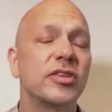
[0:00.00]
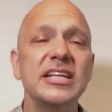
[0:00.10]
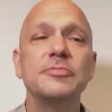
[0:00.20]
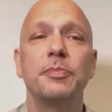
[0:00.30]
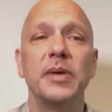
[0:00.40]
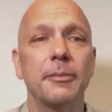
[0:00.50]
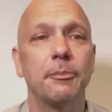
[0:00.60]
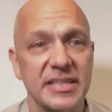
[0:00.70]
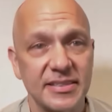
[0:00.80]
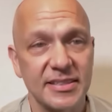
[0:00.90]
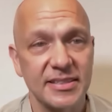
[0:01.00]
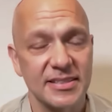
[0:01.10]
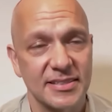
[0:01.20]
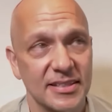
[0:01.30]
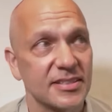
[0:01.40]
these big
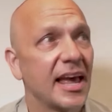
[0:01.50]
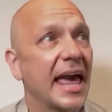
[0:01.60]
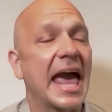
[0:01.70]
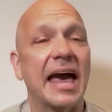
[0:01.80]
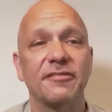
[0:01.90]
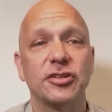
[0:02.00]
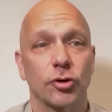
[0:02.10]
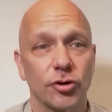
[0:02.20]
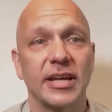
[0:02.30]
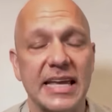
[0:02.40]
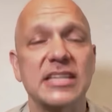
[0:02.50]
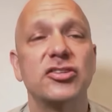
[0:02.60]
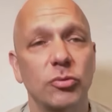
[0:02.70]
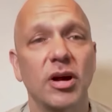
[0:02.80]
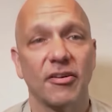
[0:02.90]
businesses have turned
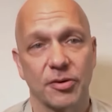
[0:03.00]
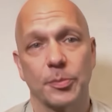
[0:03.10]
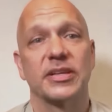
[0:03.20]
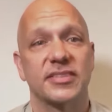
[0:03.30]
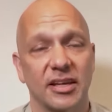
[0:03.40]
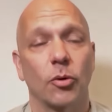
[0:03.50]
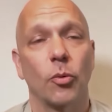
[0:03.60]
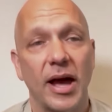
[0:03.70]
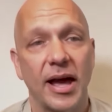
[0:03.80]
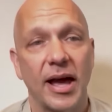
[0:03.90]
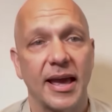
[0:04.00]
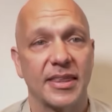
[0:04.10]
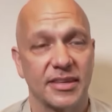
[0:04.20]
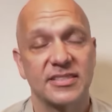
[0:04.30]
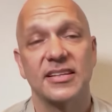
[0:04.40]
into governments in a way,
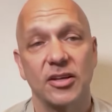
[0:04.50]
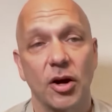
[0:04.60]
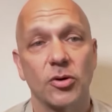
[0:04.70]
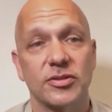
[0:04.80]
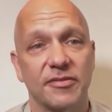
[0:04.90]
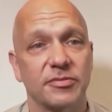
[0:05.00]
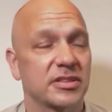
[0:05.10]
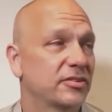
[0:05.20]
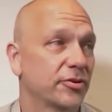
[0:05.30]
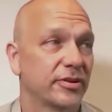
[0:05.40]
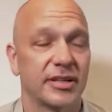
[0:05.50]
and these CEOs have turned